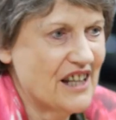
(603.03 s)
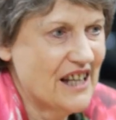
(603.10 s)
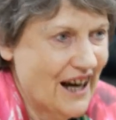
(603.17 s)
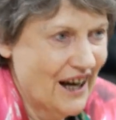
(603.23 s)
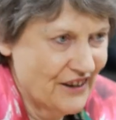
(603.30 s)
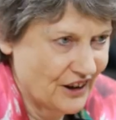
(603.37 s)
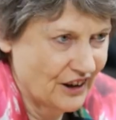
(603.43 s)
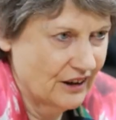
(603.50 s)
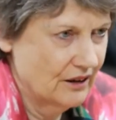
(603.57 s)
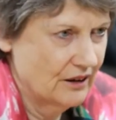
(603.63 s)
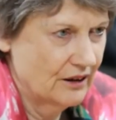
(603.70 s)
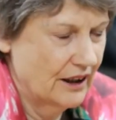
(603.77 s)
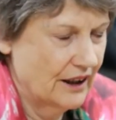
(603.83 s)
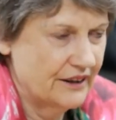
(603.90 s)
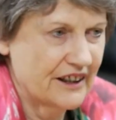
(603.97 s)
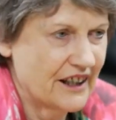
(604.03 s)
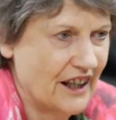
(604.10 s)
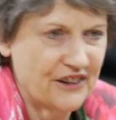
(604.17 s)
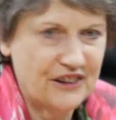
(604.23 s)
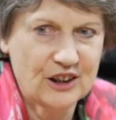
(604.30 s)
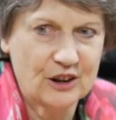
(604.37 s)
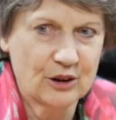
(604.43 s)
the other. And
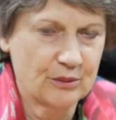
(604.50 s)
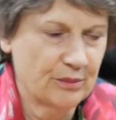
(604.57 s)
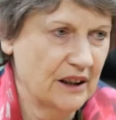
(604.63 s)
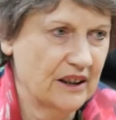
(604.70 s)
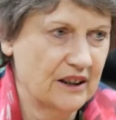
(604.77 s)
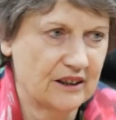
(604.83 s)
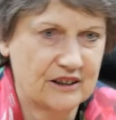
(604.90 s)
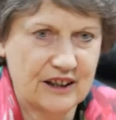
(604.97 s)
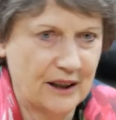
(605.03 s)
the other could be